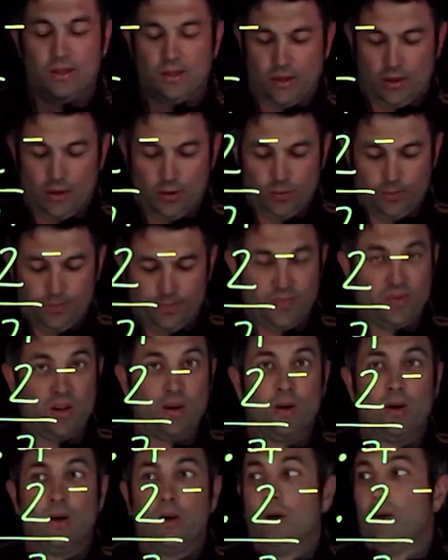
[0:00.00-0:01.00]
So
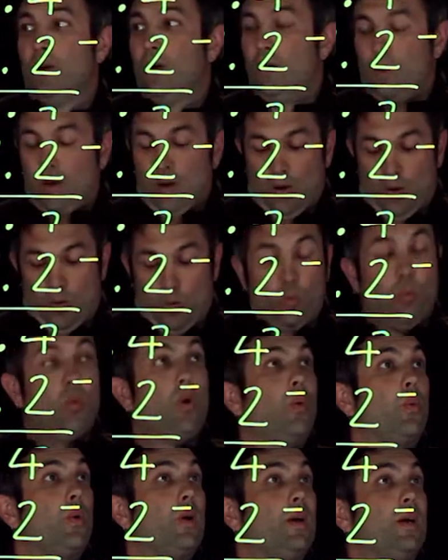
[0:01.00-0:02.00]

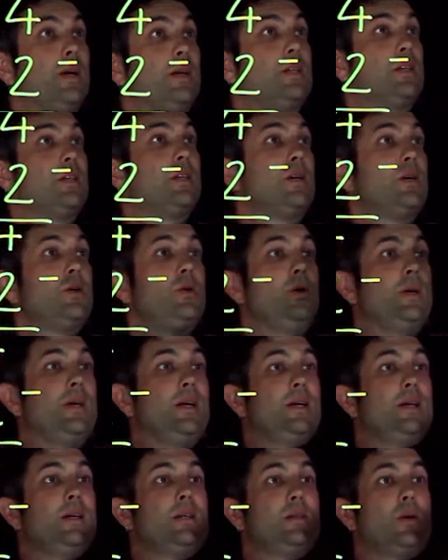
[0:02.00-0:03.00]
what we need to do
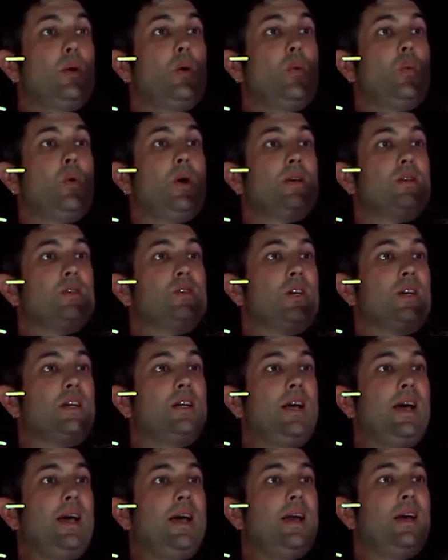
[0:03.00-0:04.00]
is once
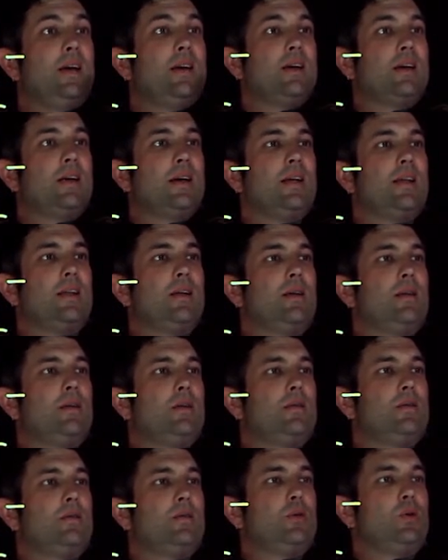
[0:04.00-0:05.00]
again get
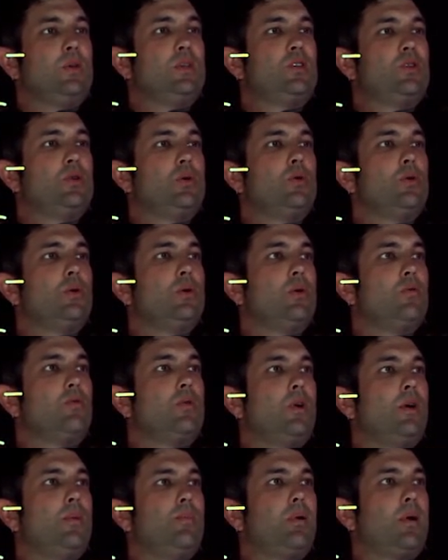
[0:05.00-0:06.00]
to ensure that the
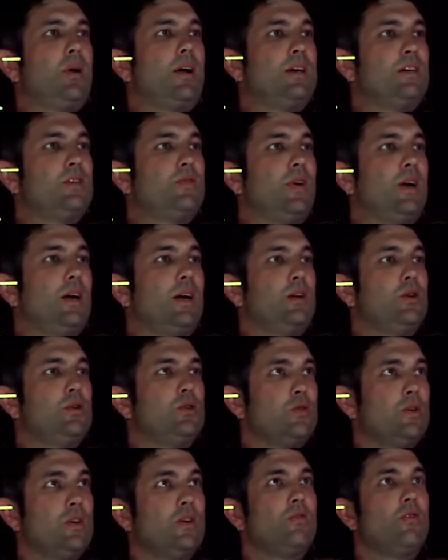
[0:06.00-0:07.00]
right place values
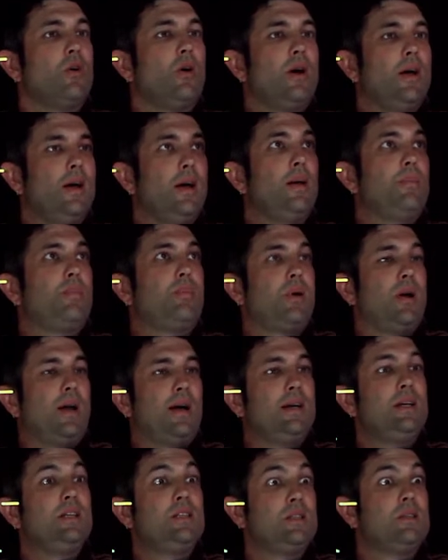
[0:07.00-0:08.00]
are in the right
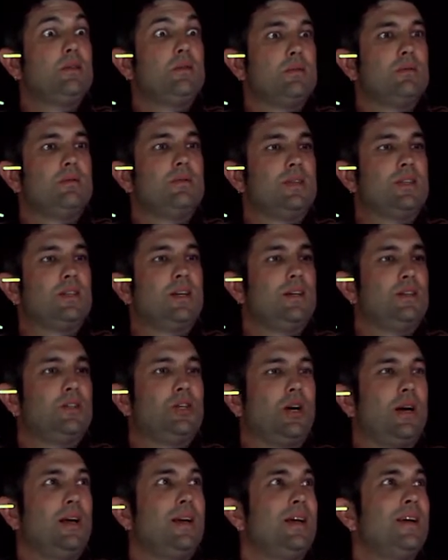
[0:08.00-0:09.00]
place,
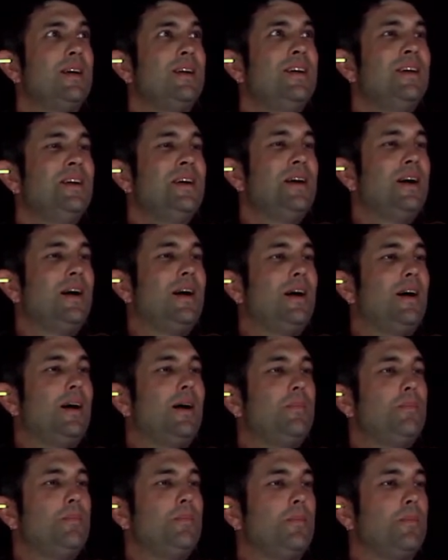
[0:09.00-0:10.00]
essentially.
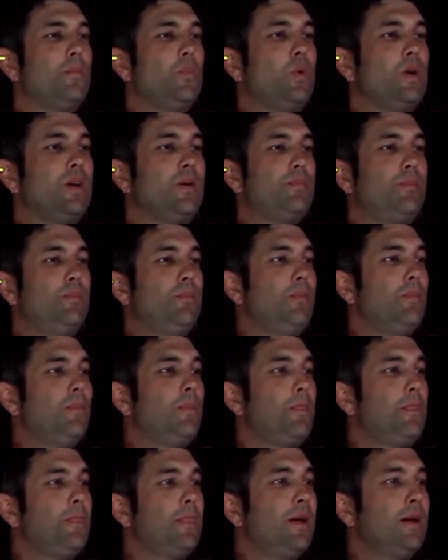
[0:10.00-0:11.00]
We
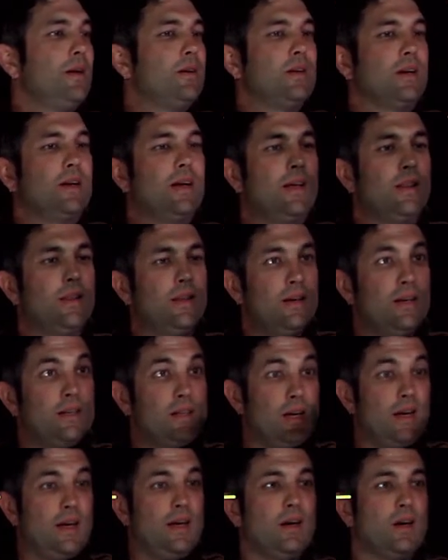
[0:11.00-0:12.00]
need to get these
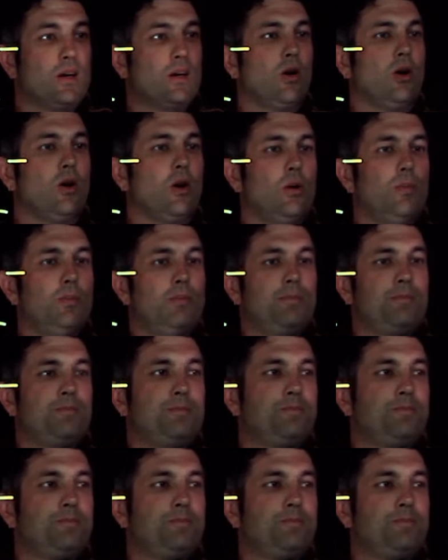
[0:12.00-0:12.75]
in a column.